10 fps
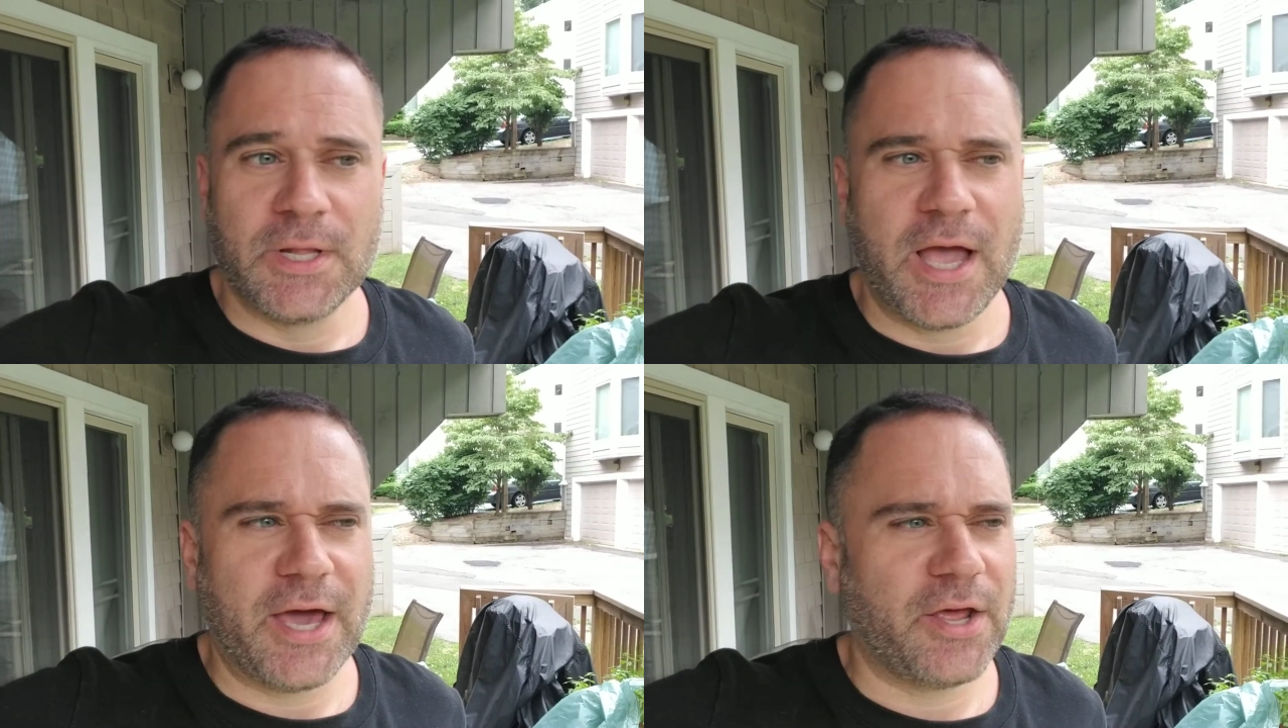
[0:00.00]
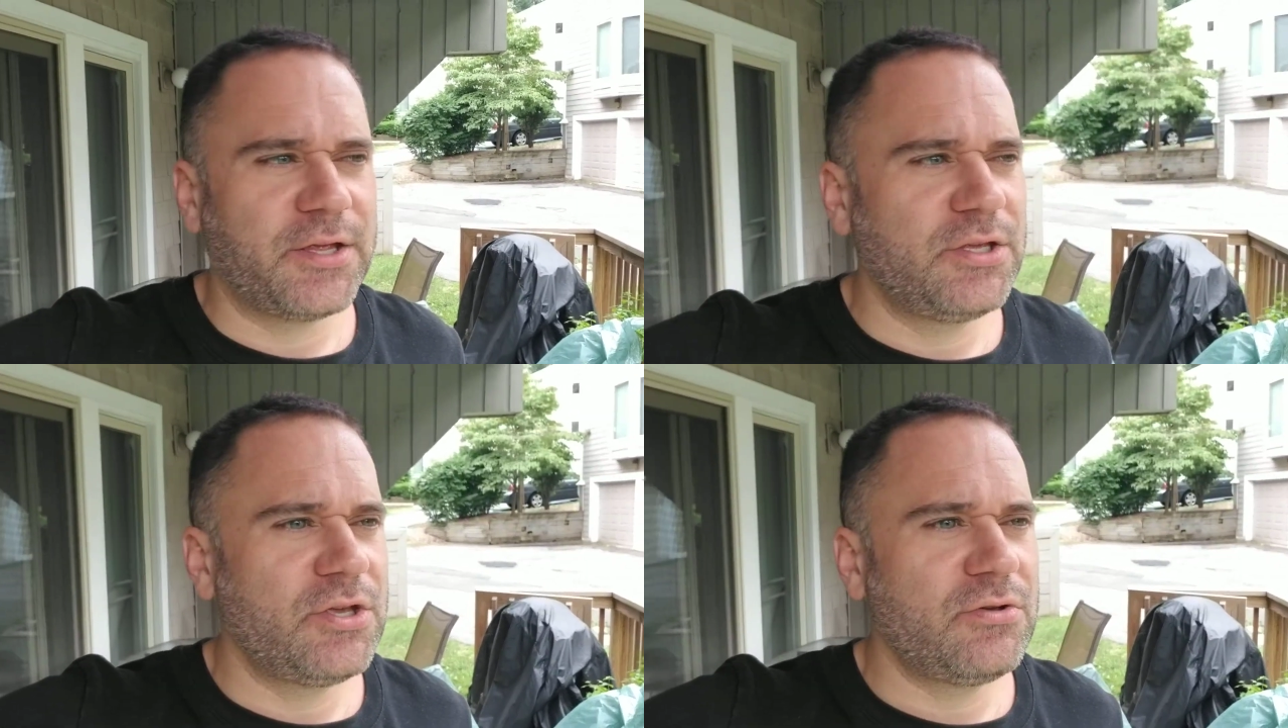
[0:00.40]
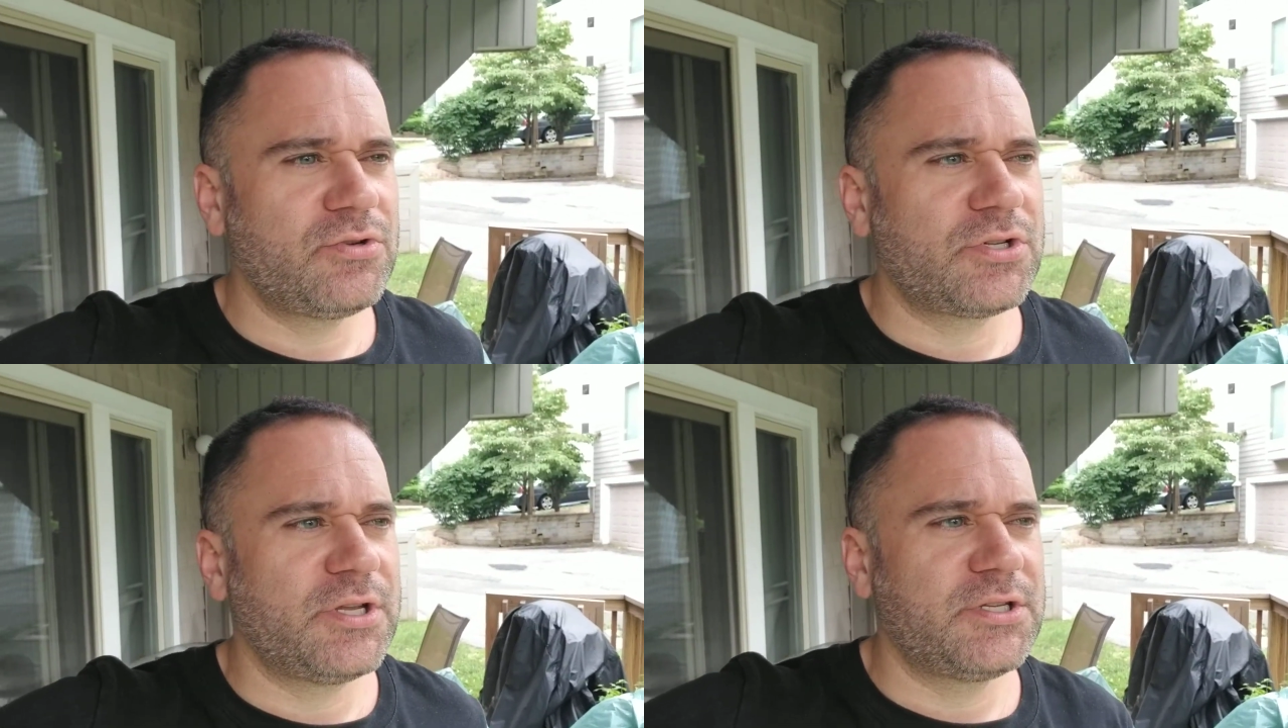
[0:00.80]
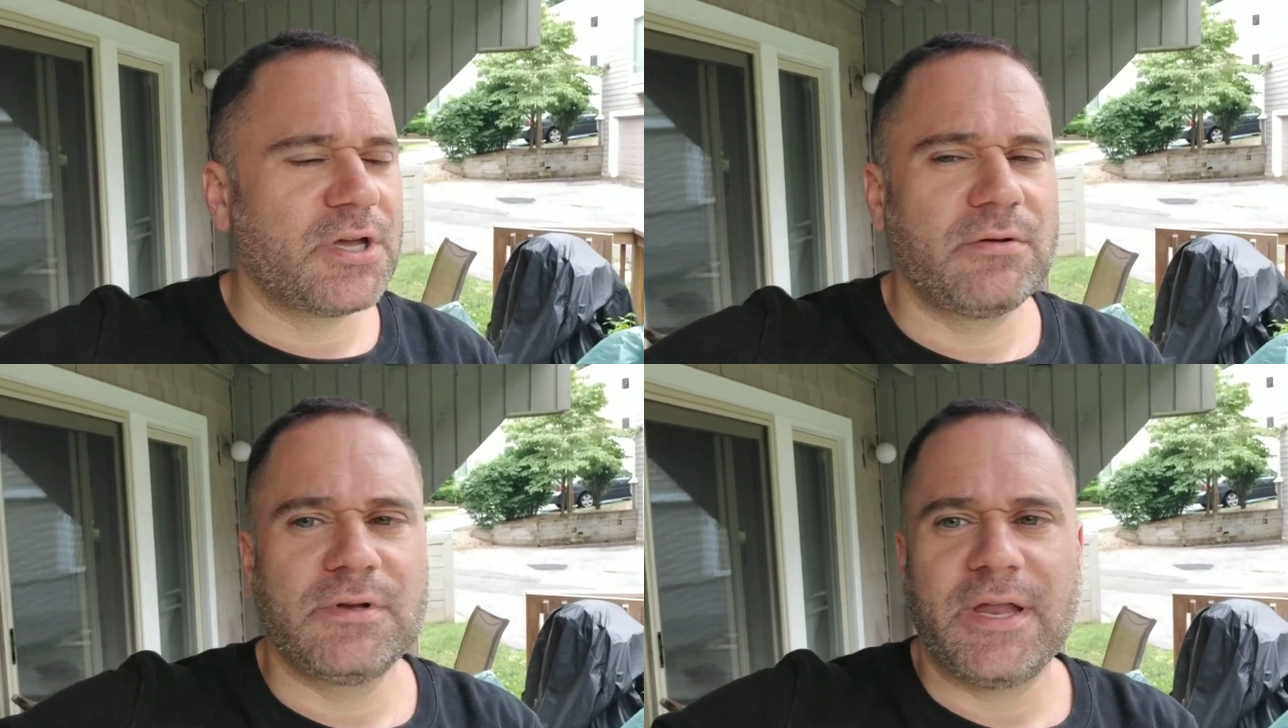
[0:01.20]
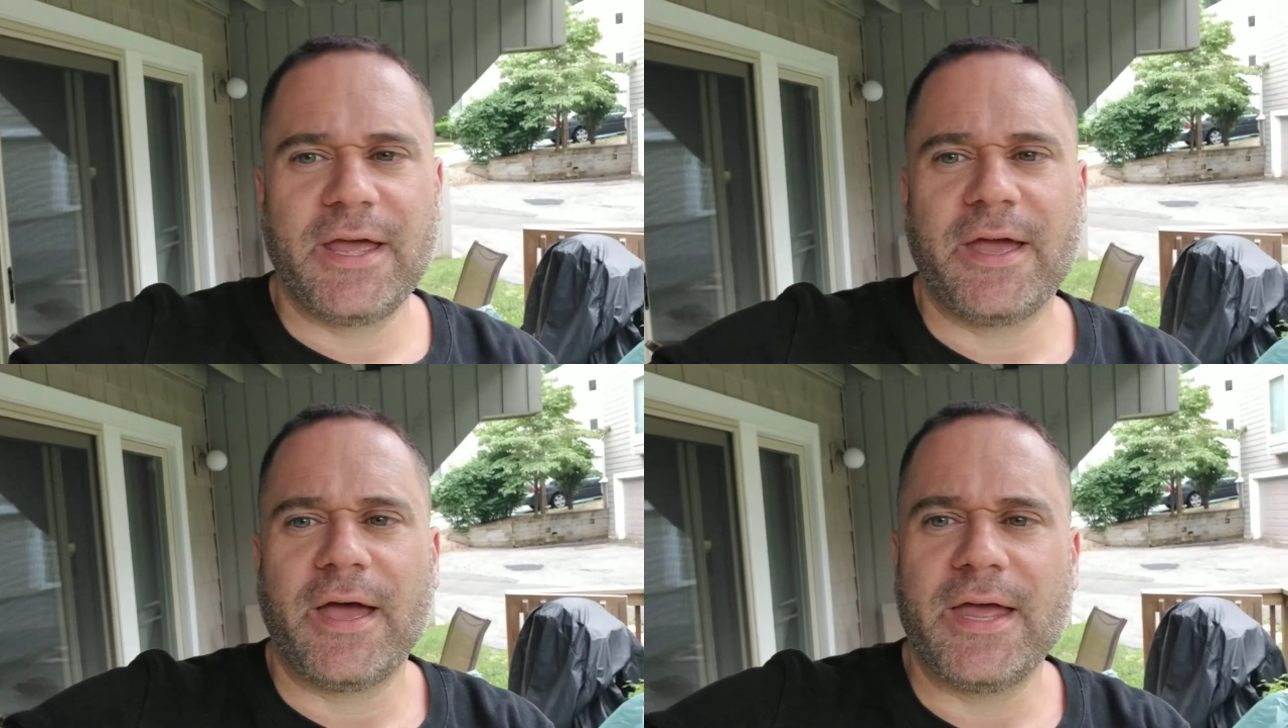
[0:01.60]
and I usually don't
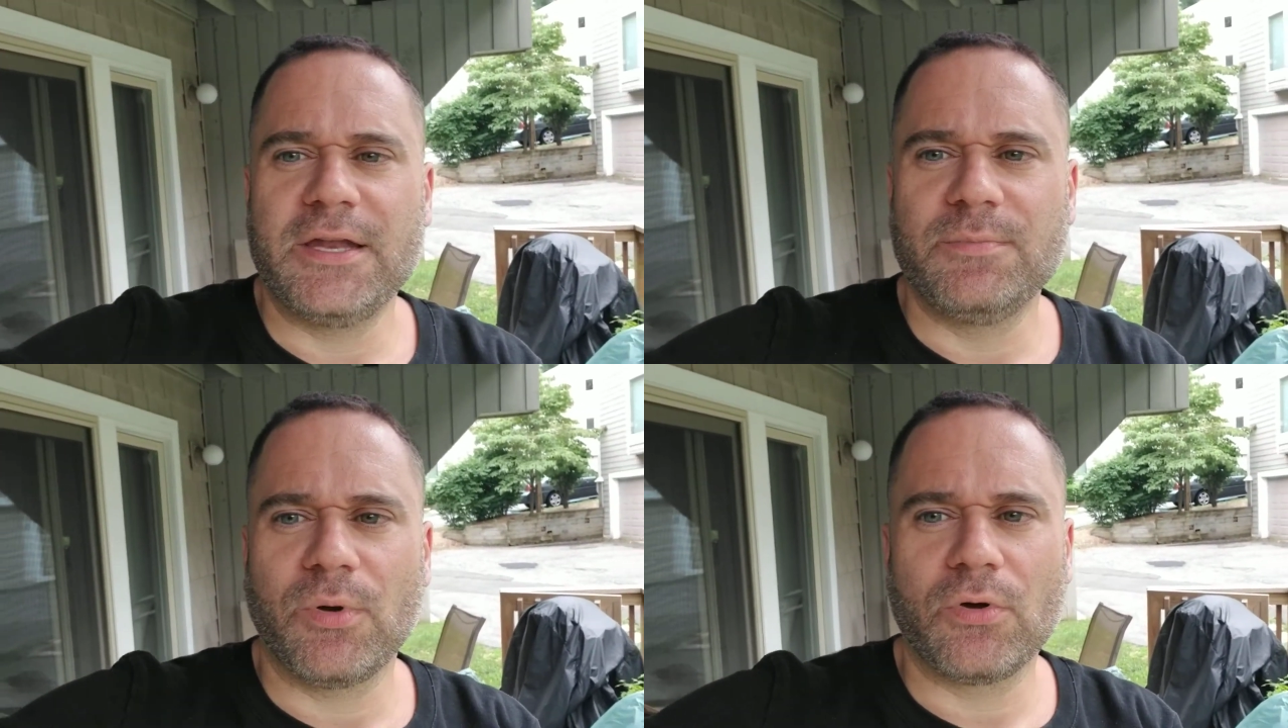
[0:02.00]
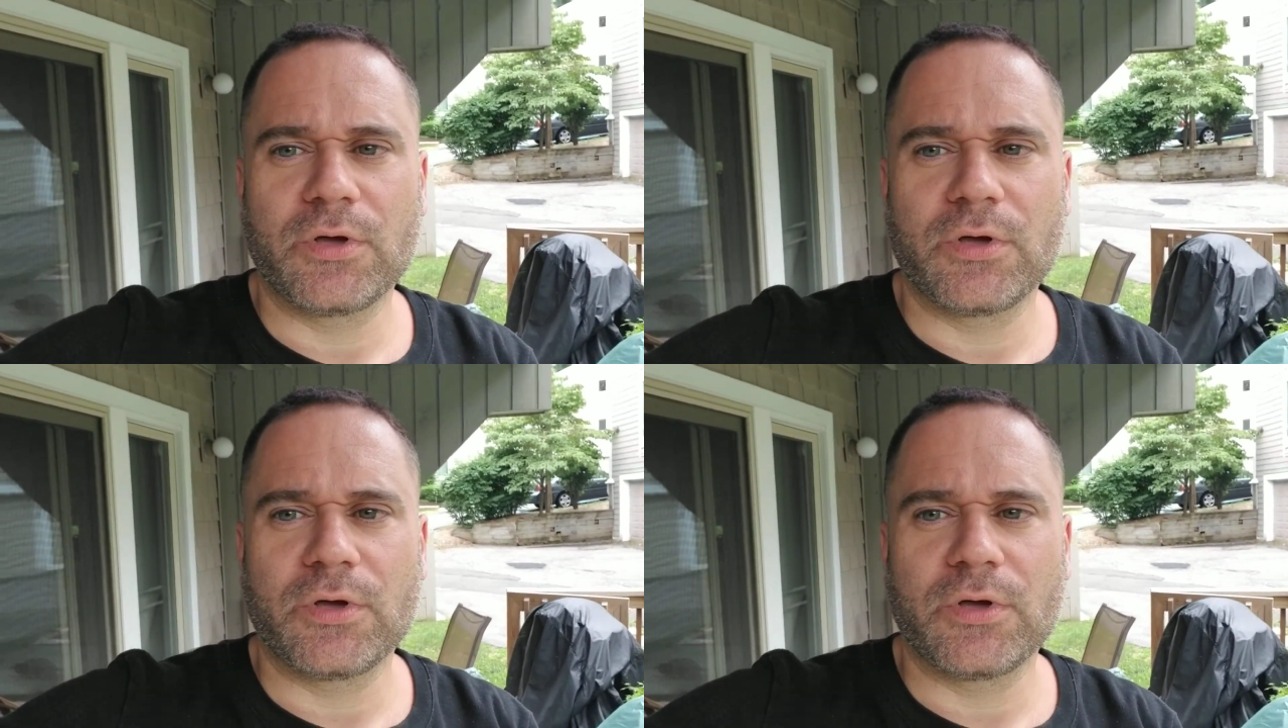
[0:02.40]
let any blog